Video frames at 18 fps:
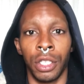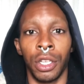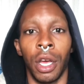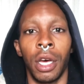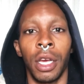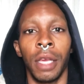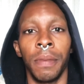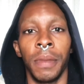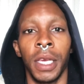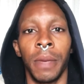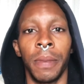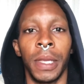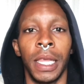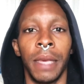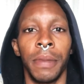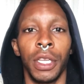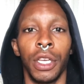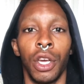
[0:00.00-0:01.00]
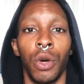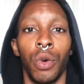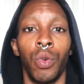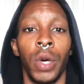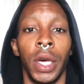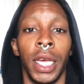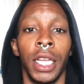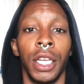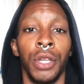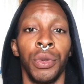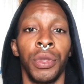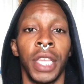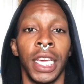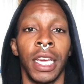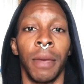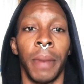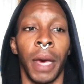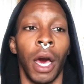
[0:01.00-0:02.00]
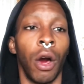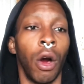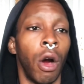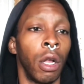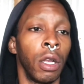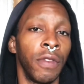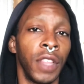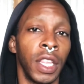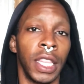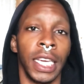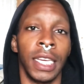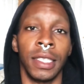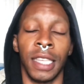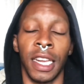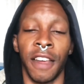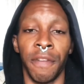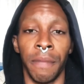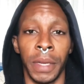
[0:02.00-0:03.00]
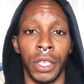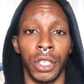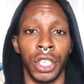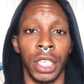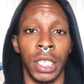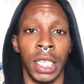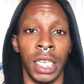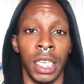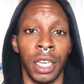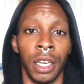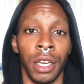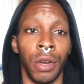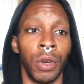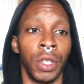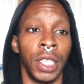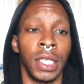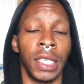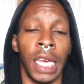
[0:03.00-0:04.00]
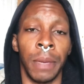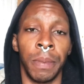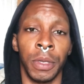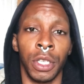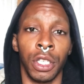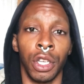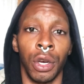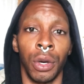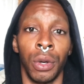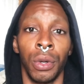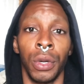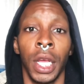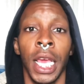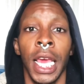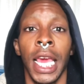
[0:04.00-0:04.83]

Y'all hit me up and let me know what you think about all of the things that I've mentioned here on this episode.